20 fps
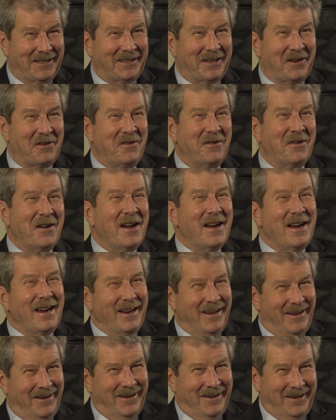So
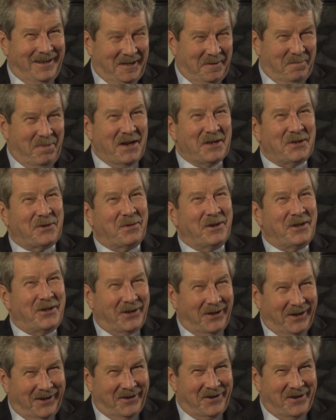it depends
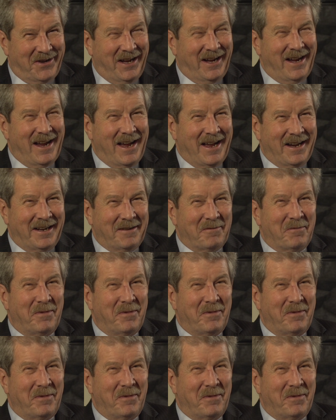what you're looking at.